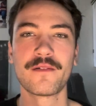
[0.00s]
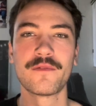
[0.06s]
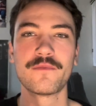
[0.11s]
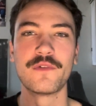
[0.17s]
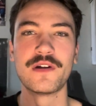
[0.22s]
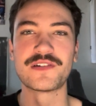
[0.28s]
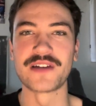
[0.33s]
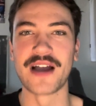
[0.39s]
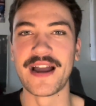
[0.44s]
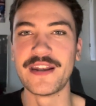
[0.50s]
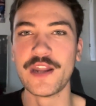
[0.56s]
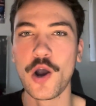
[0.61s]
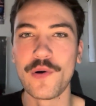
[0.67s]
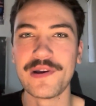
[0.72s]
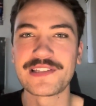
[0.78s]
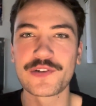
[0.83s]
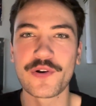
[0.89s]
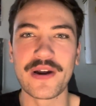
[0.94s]
which I
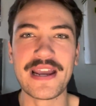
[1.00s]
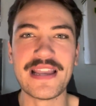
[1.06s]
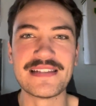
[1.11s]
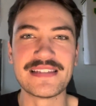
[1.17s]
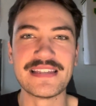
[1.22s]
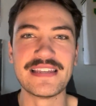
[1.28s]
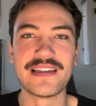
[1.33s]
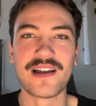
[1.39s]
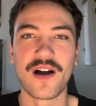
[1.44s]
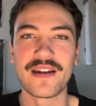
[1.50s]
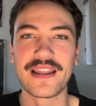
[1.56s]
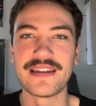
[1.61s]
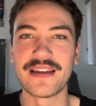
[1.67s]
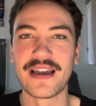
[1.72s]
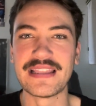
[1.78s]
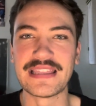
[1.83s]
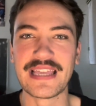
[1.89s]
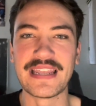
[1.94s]
know is crazy on a
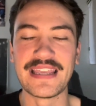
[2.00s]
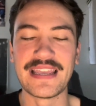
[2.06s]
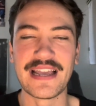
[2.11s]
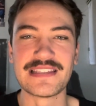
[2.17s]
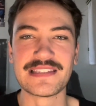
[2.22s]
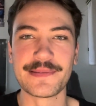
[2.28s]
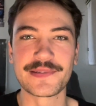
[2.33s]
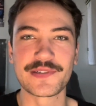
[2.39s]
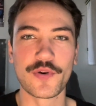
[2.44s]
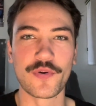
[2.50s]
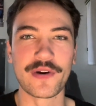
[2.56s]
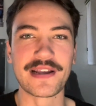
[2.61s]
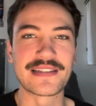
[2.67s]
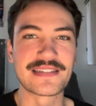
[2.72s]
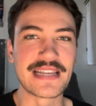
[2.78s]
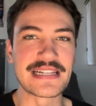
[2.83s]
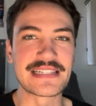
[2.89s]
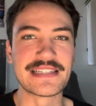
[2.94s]
night that he ends up scoring
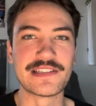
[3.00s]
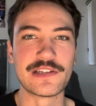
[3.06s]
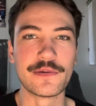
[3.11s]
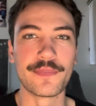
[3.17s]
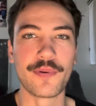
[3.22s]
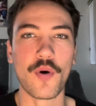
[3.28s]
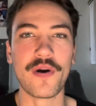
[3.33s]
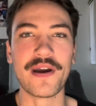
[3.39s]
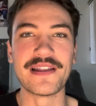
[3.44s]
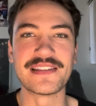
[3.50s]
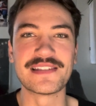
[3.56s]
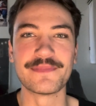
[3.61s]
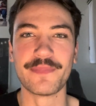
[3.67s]
62 points,